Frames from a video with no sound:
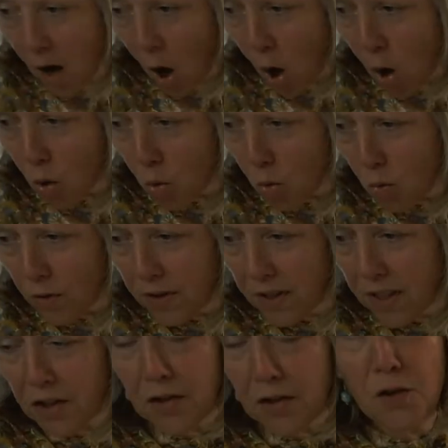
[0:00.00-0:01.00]
Oh,
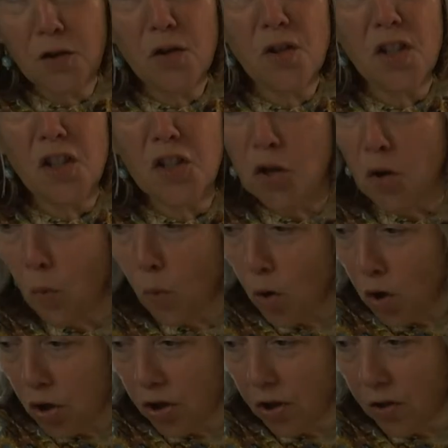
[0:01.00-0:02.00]
did, did your
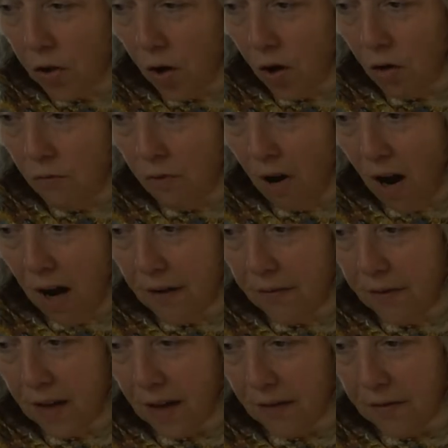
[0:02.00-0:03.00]
washer not arrive
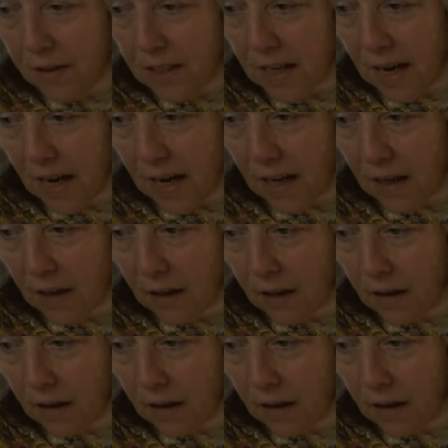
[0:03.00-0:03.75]
the other day?